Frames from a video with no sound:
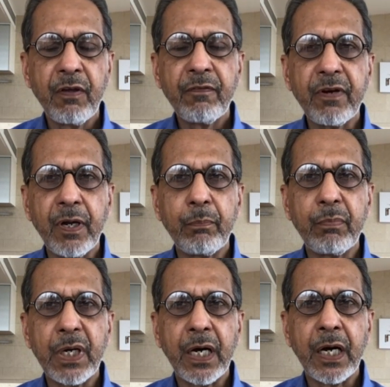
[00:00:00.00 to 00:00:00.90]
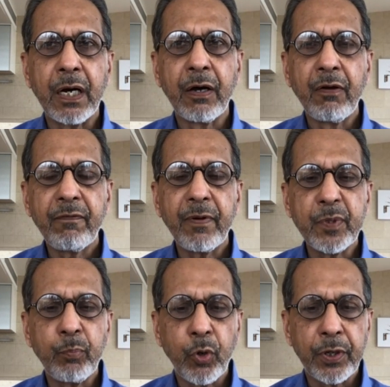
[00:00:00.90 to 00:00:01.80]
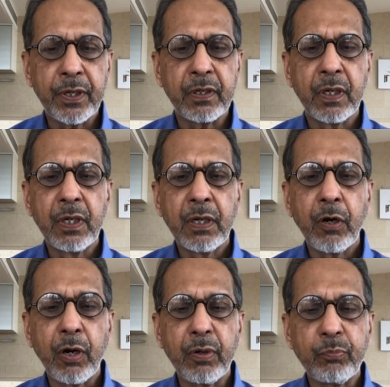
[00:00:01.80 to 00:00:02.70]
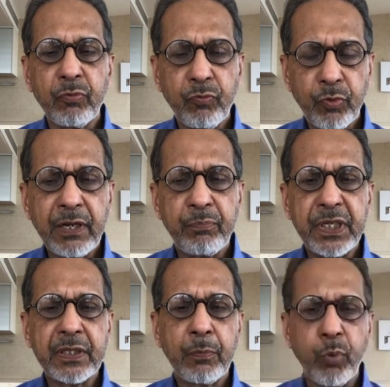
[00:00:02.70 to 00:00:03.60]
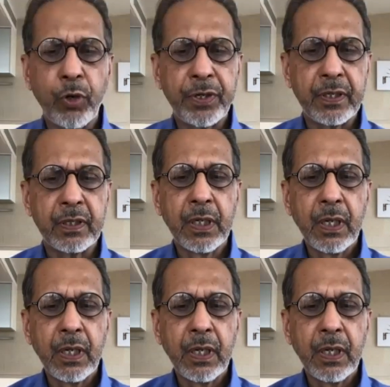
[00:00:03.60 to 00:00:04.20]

from the border, or would have been the border.